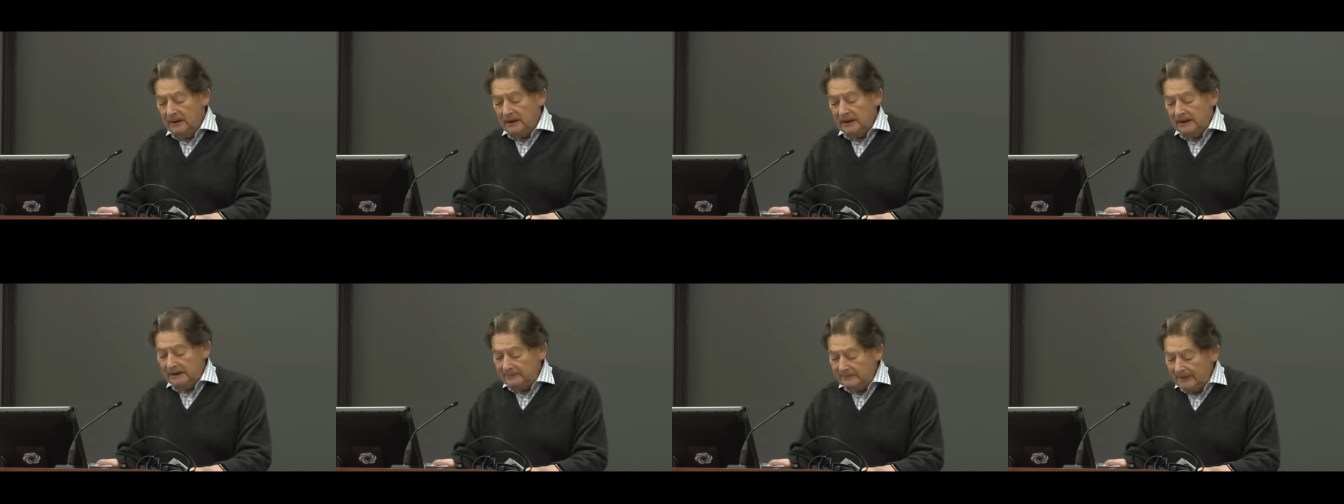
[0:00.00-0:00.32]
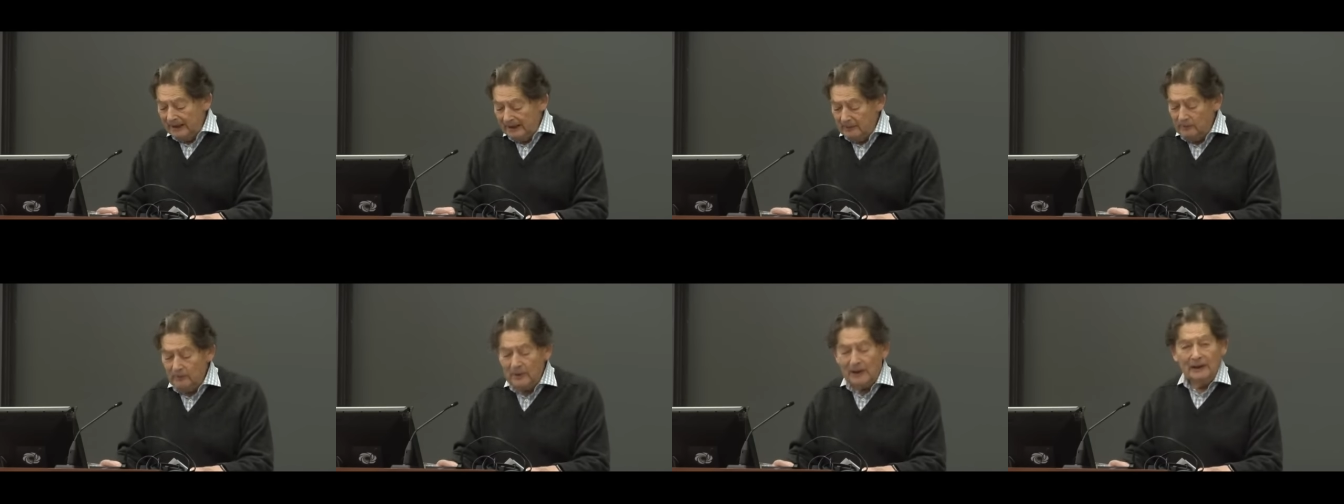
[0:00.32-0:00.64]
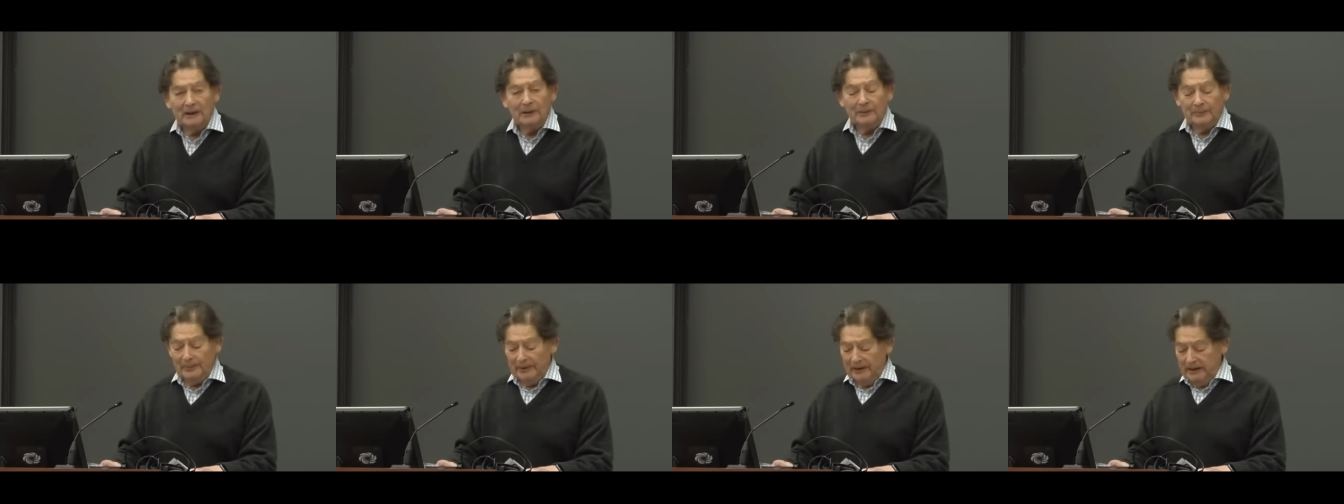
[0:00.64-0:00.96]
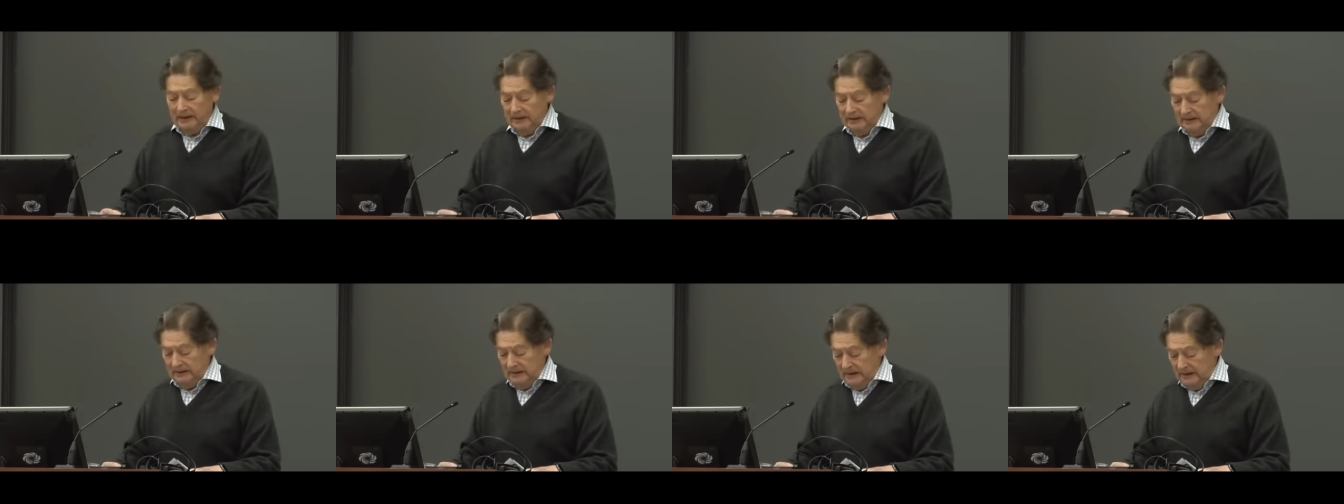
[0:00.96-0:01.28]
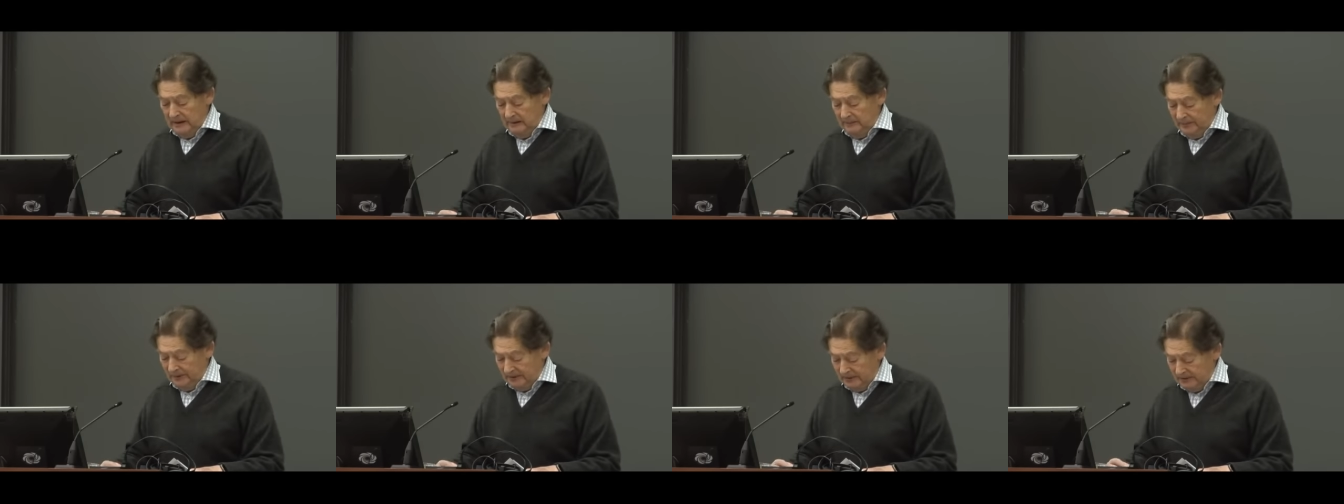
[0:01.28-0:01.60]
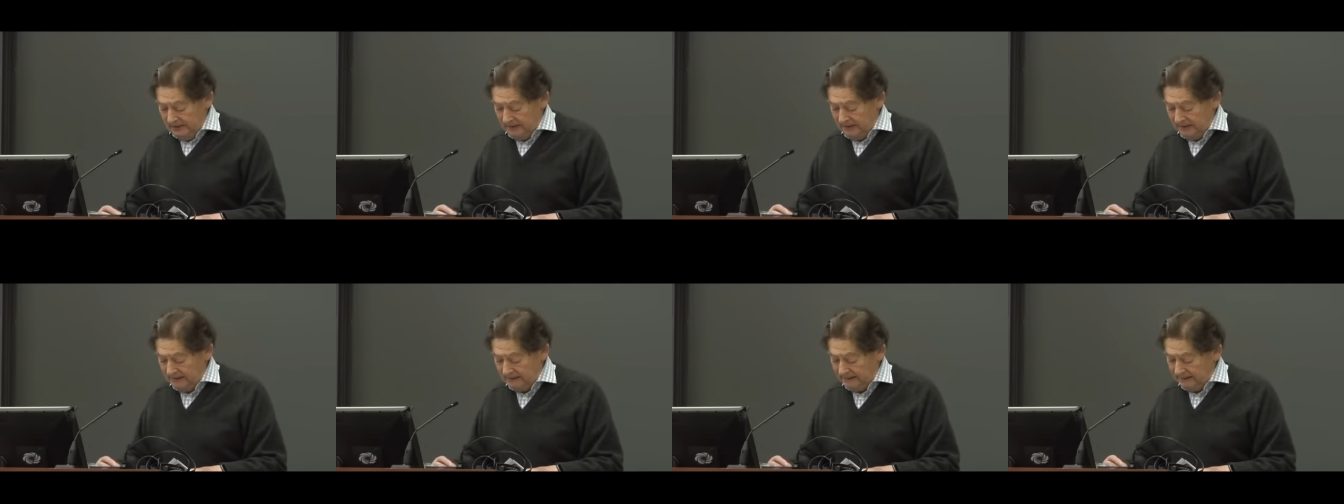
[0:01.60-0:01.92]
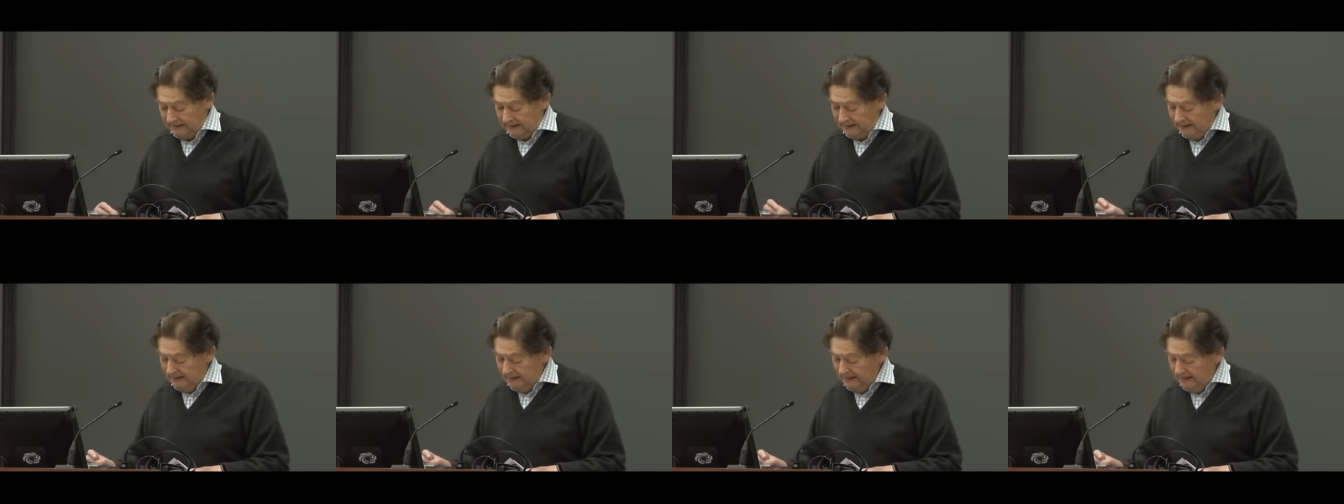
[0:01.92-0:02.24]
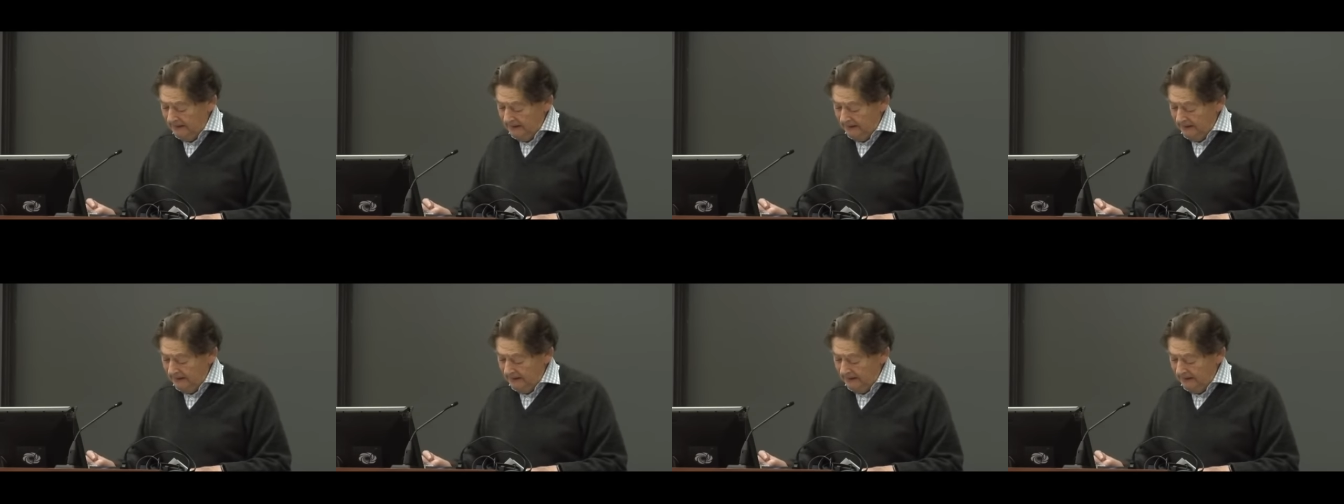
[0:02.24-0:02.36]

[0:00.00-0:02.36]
It may well be, in particular,